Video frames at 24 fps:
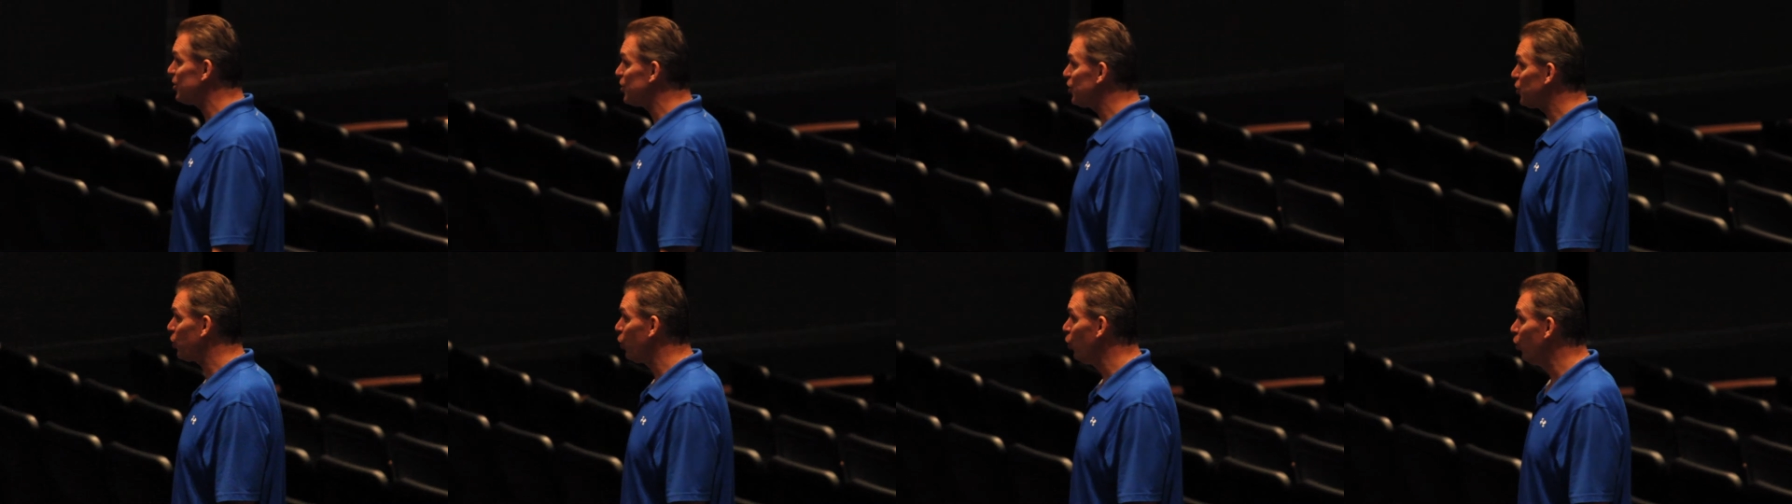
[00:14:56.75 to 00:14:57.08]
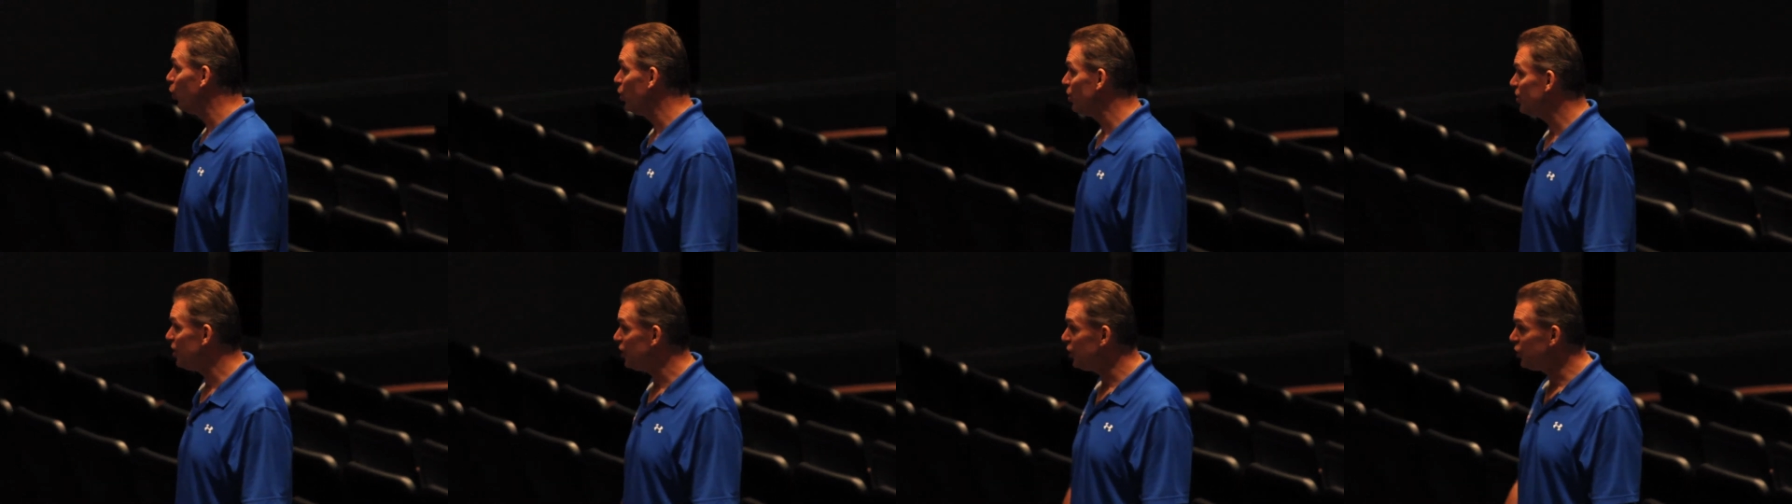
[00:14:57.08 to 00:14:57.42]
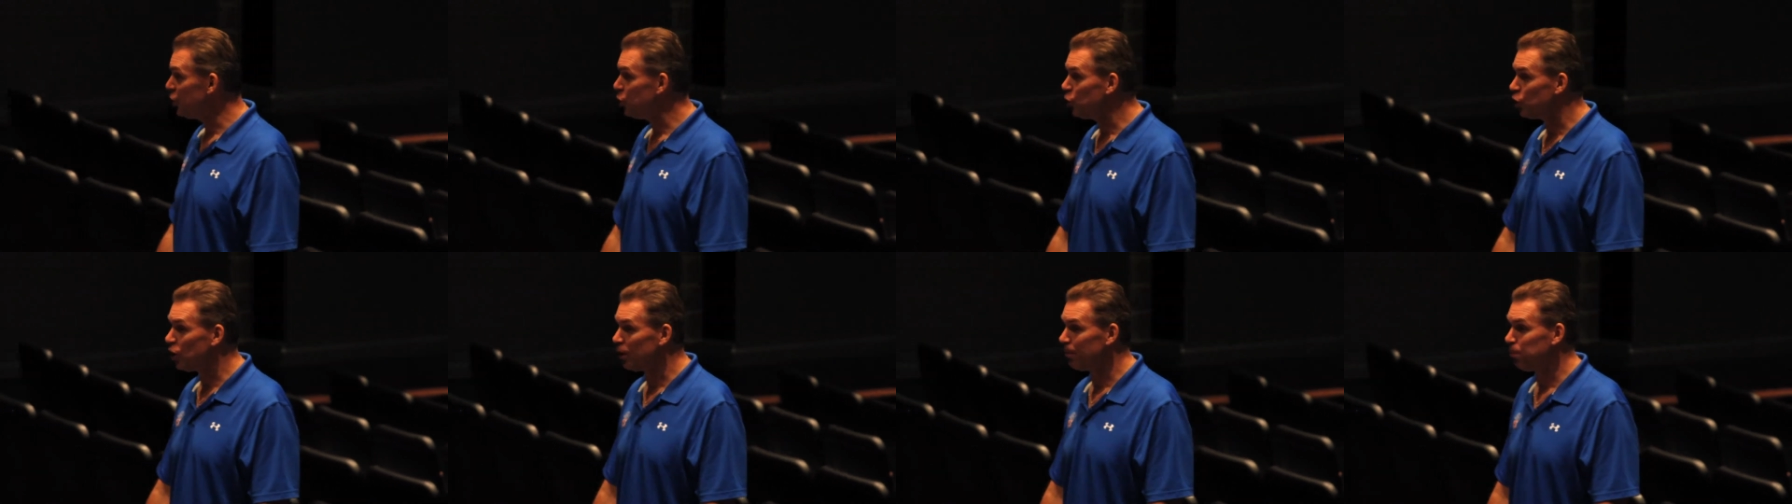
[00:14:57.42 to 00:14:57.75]
schools that
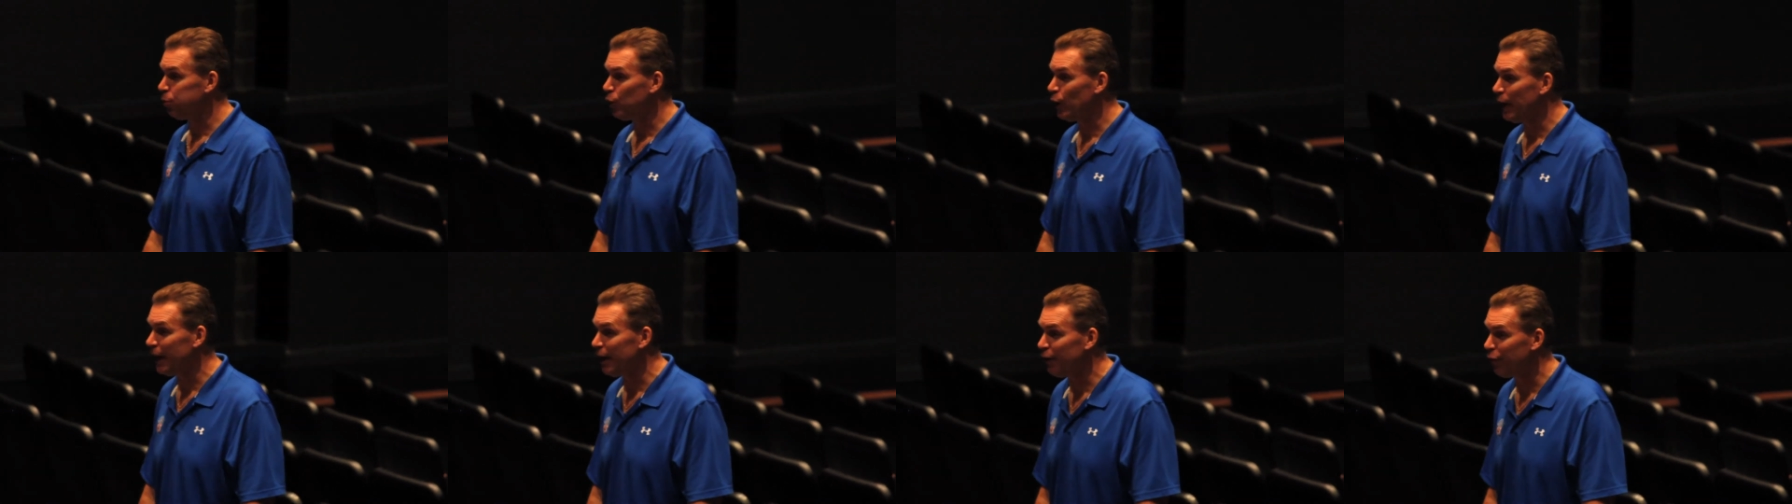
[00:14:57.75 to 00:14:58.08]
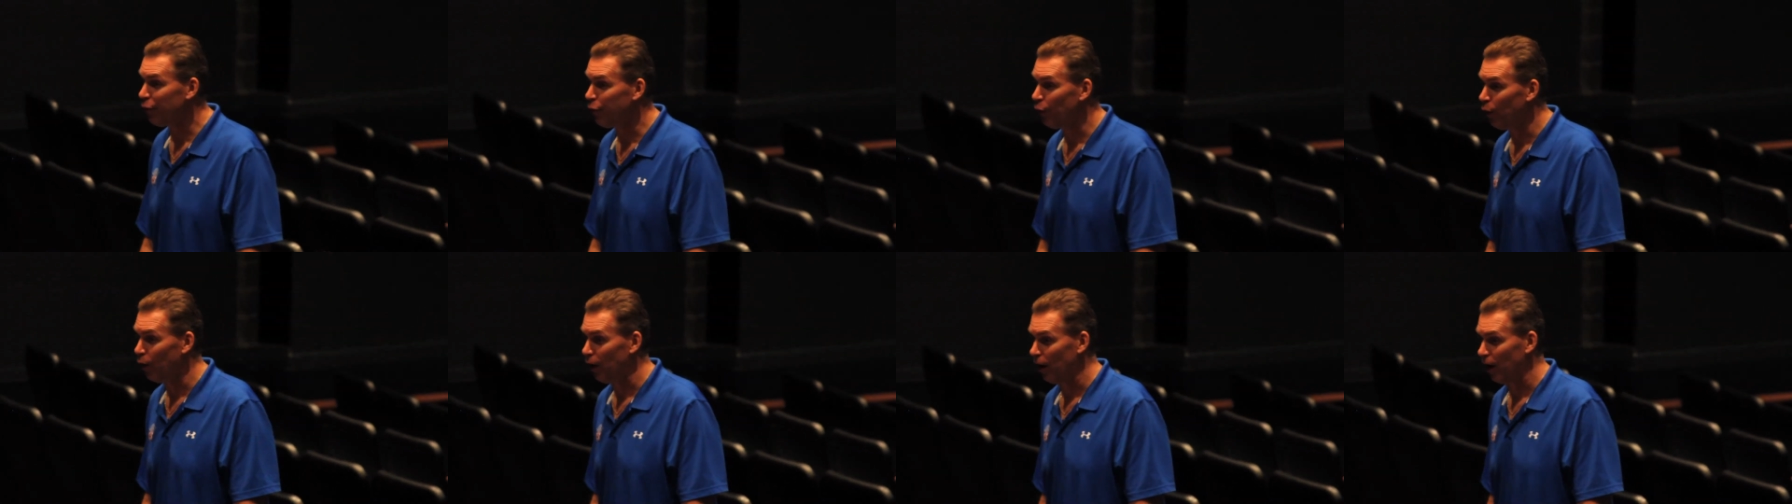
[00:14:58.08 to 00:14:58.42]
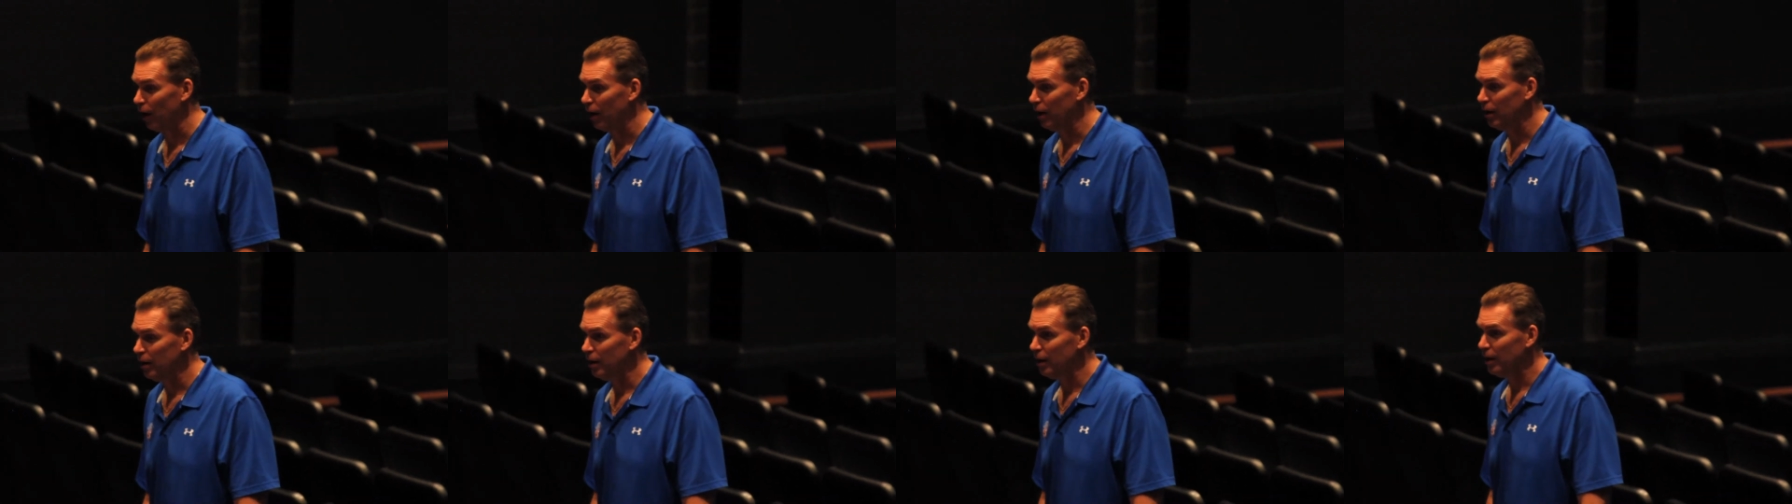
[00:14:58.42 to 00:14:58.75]
you could play
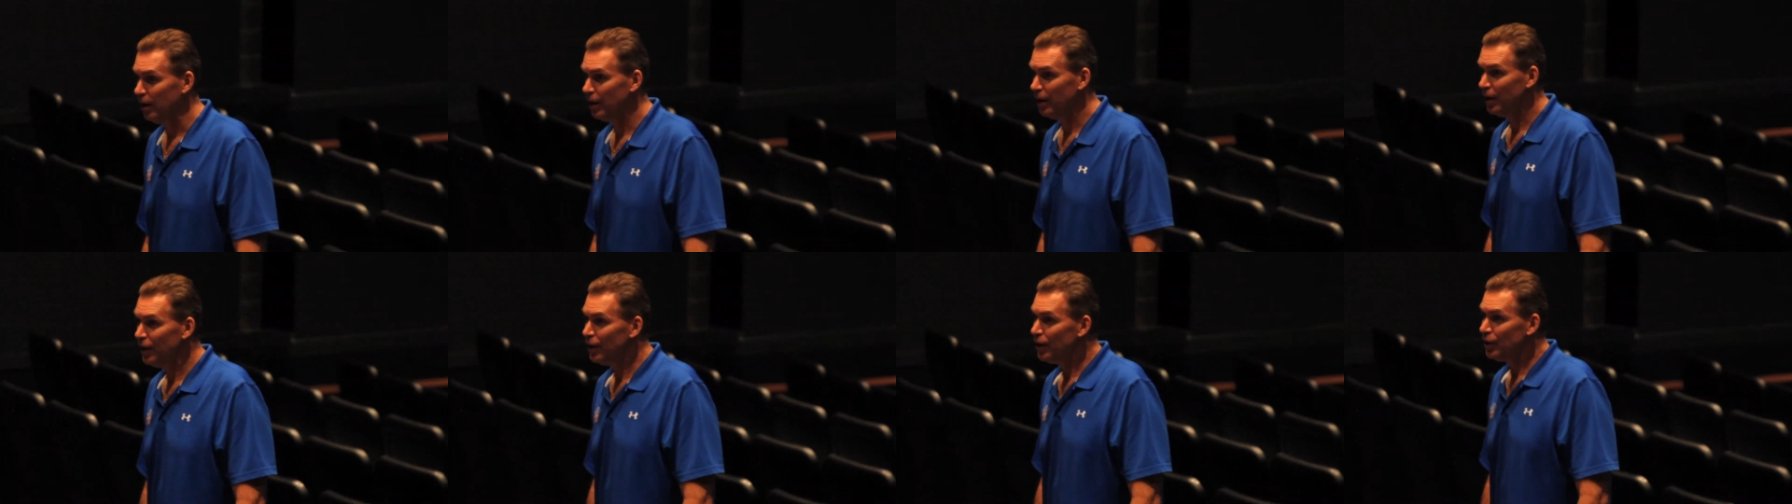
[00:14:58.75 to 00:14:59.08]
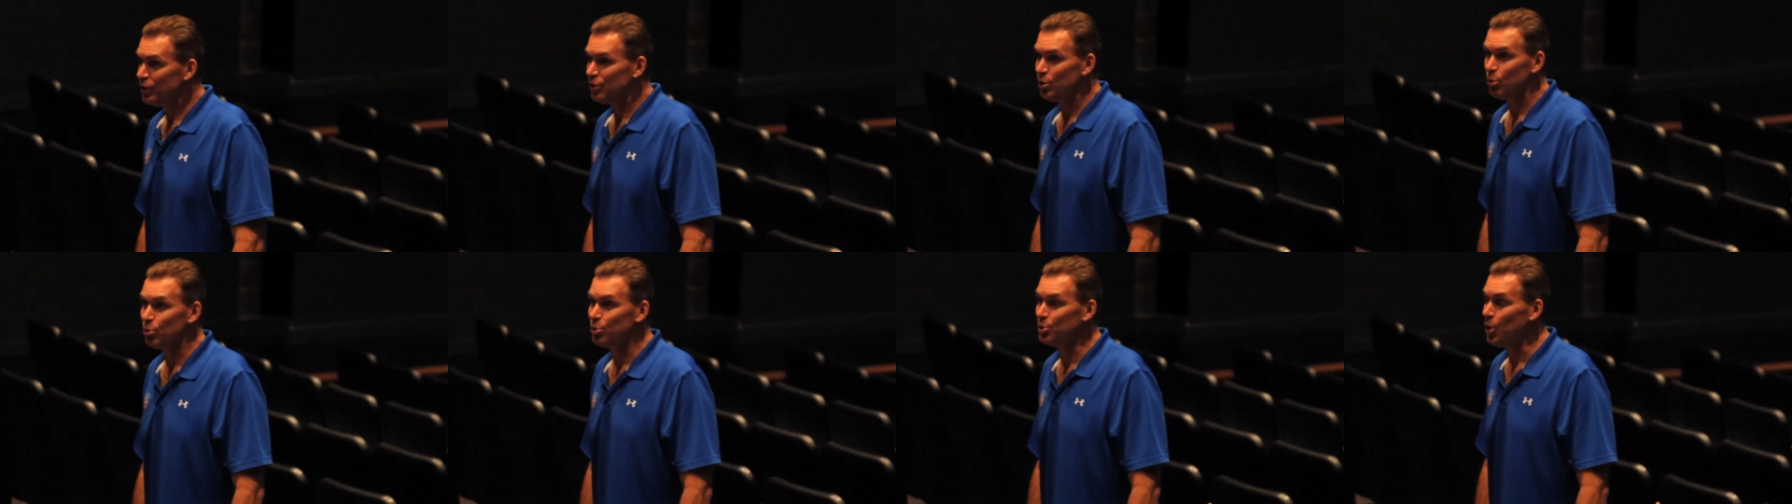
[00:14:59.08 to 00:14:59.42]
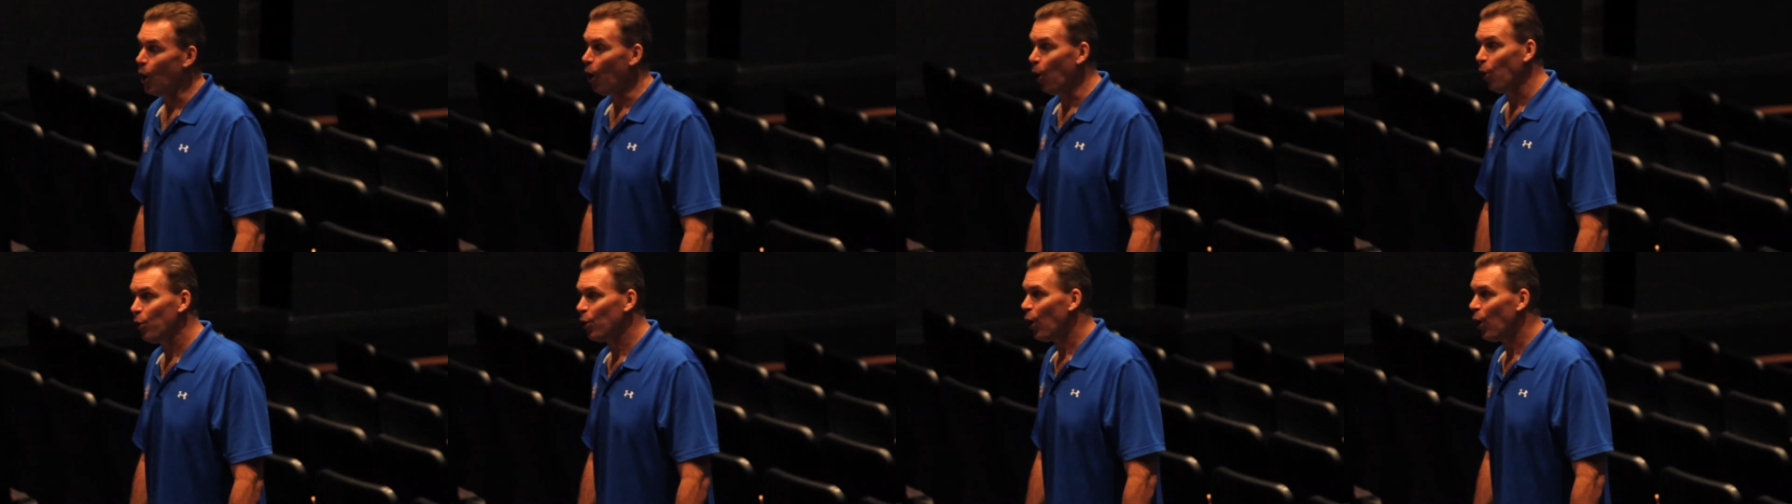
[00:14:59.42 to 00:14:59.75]
for. So don't